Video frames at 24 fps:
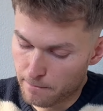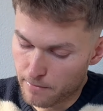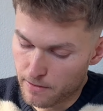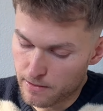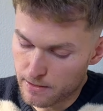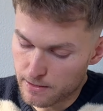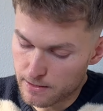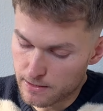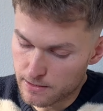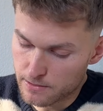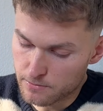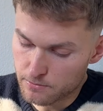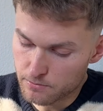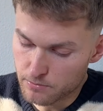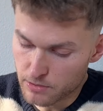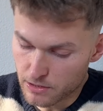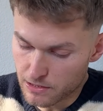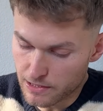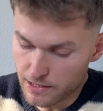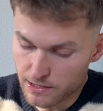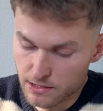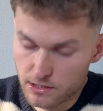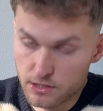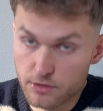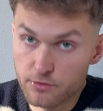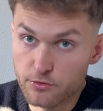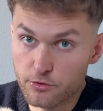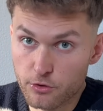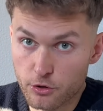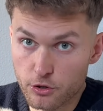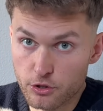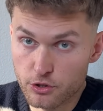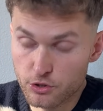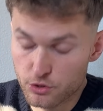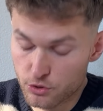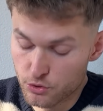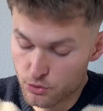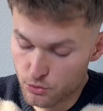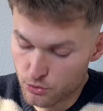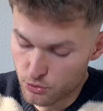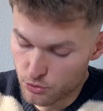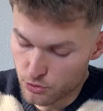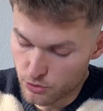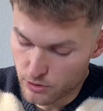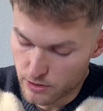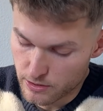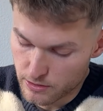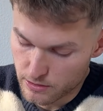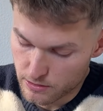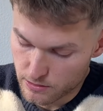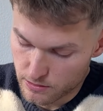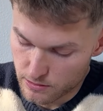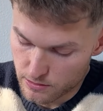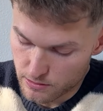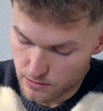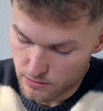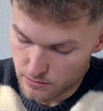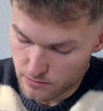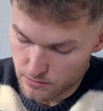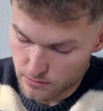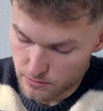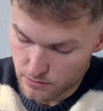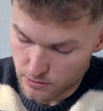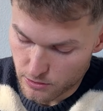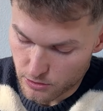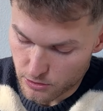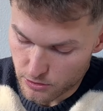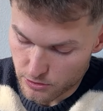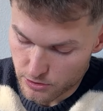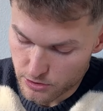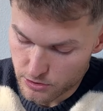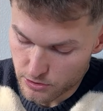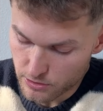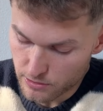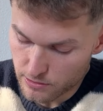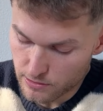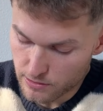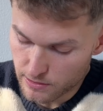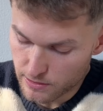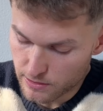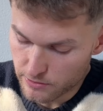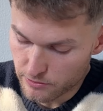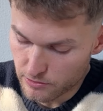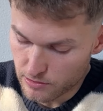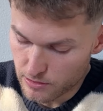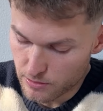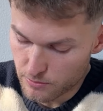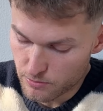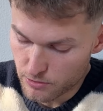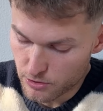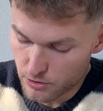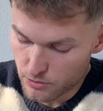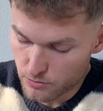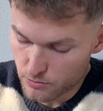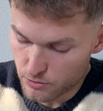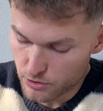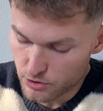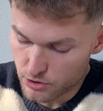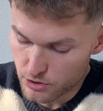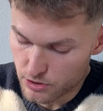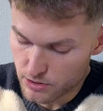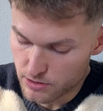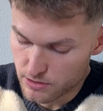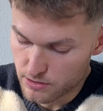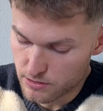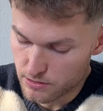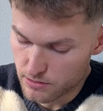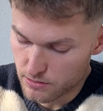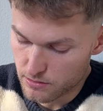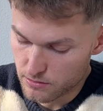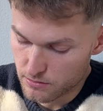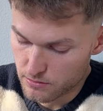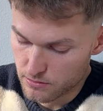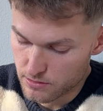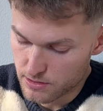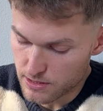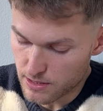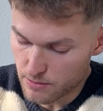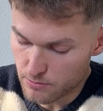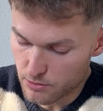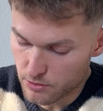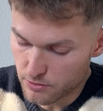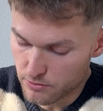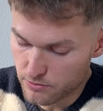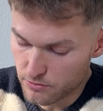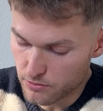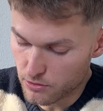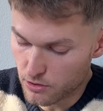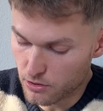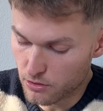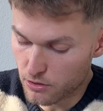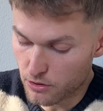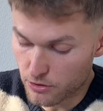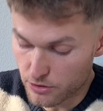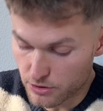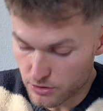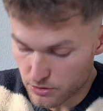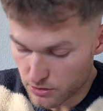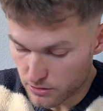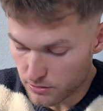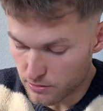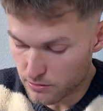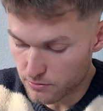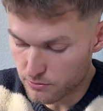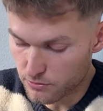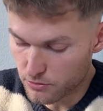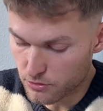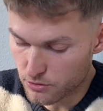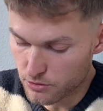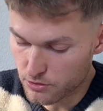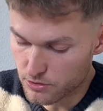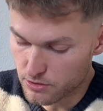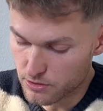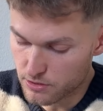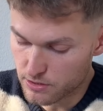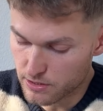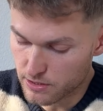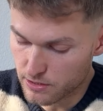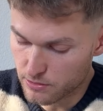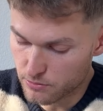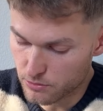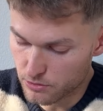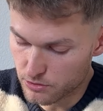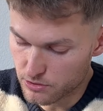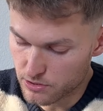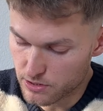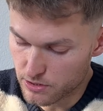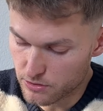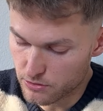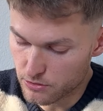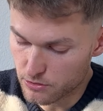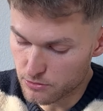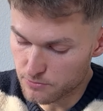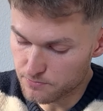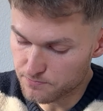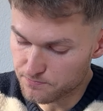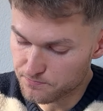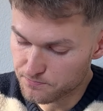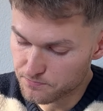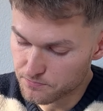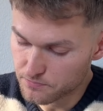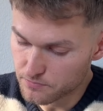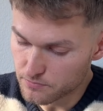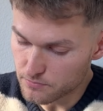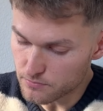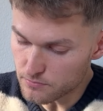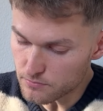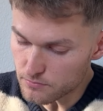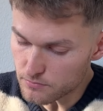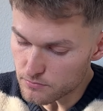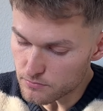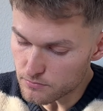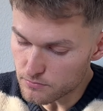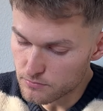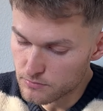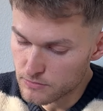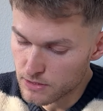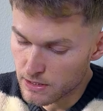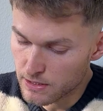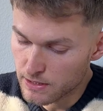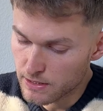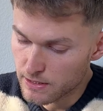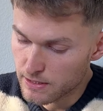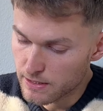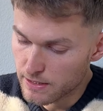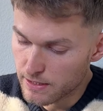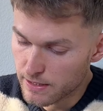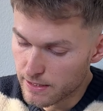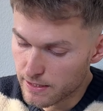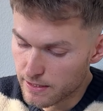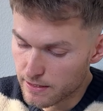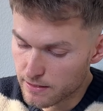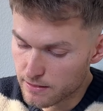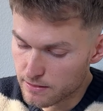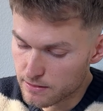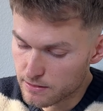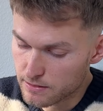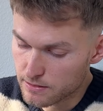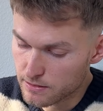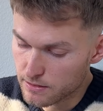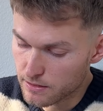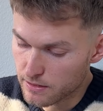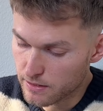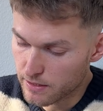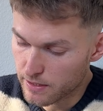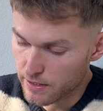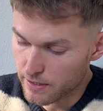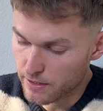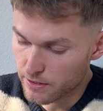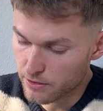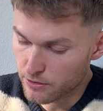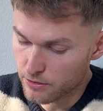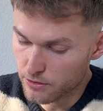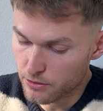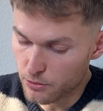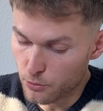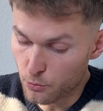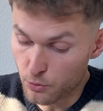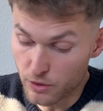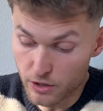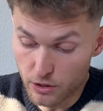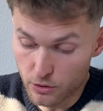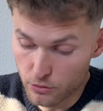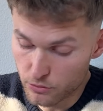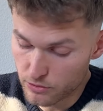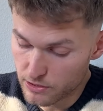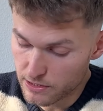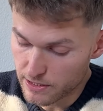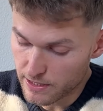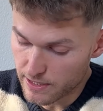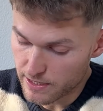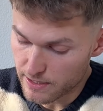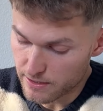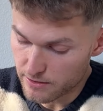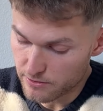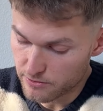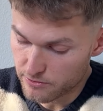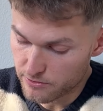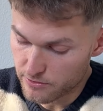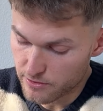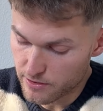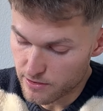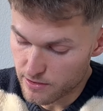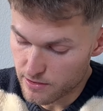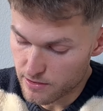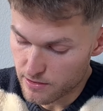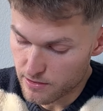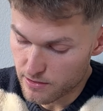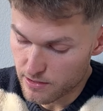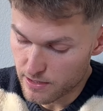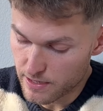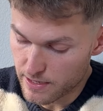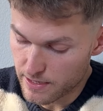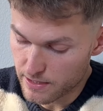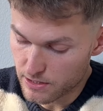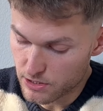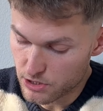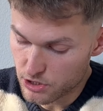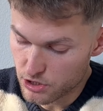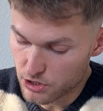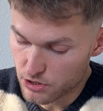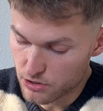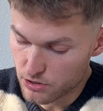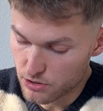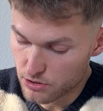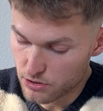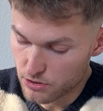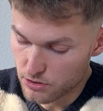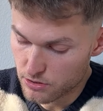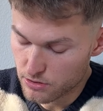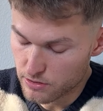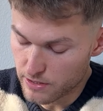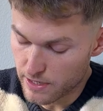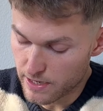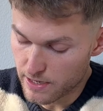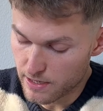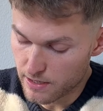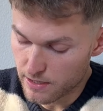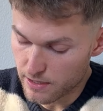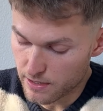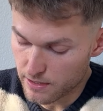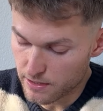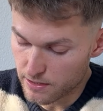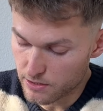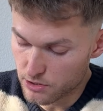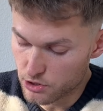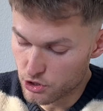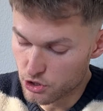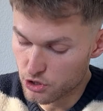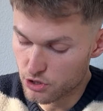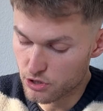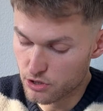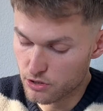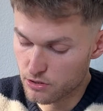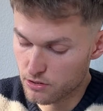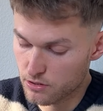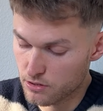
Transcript: But let's first do the horizontal equilibrium, which is sum of all horizontal forces equals 0. And here we only have AH